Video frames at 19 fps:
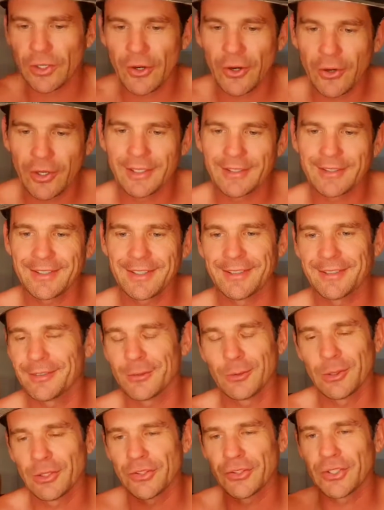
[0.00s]
ideations and
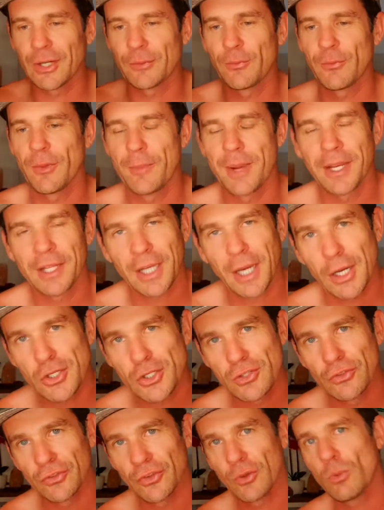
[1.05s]
all this stuff with the
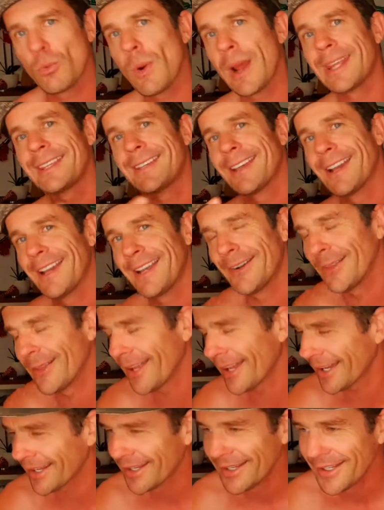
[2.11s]
medications and the weight gain and all
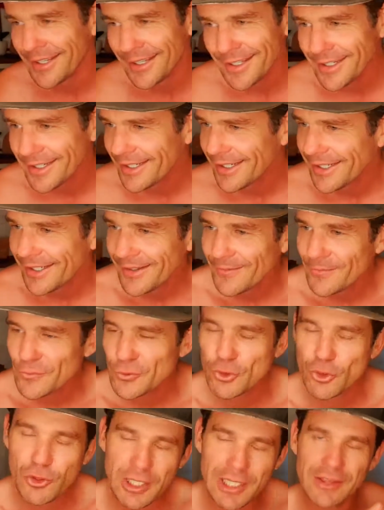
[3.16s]
that.
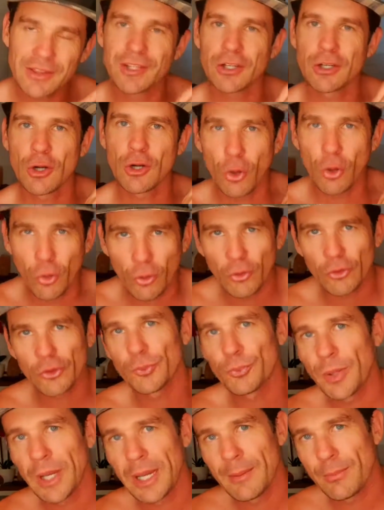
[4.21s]
Treat the cause,
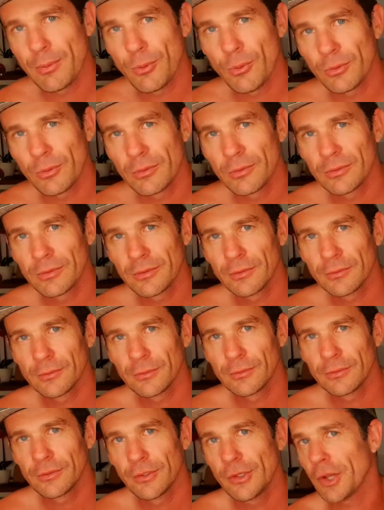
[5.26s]
people,
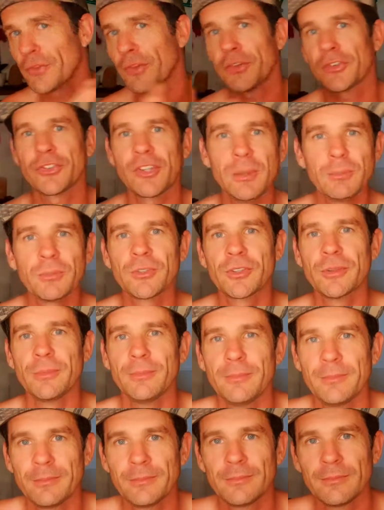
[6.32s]
not the symptom.
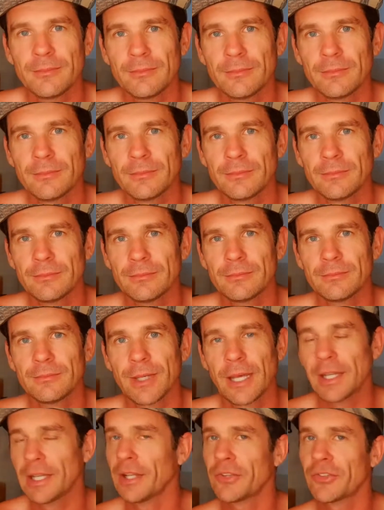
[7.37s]

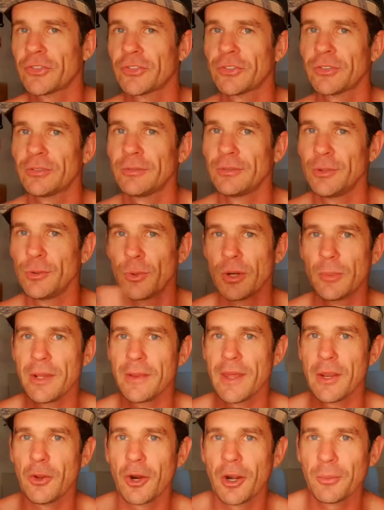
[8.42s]
Unless you want to be in
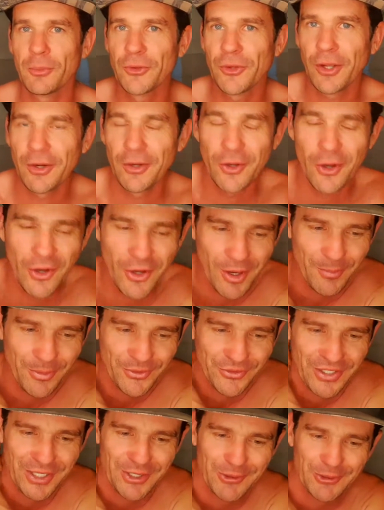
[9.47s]
that
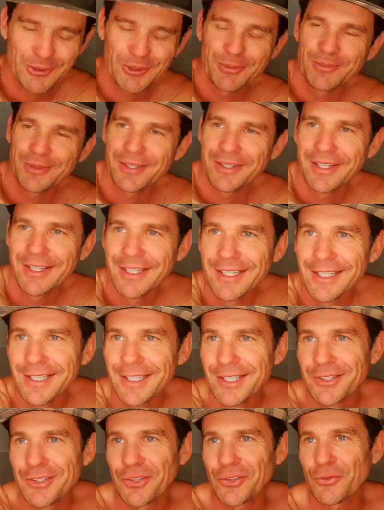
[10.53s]
99% group and
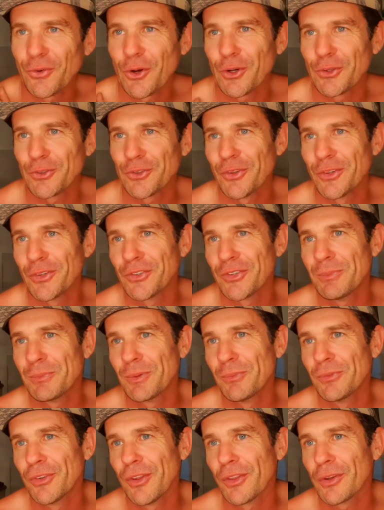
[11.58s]
just focus on the
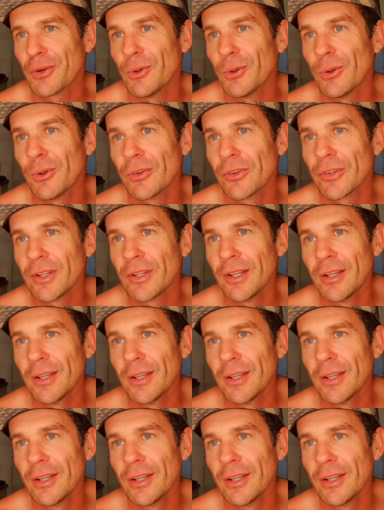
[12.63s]
symptoms, not the cause.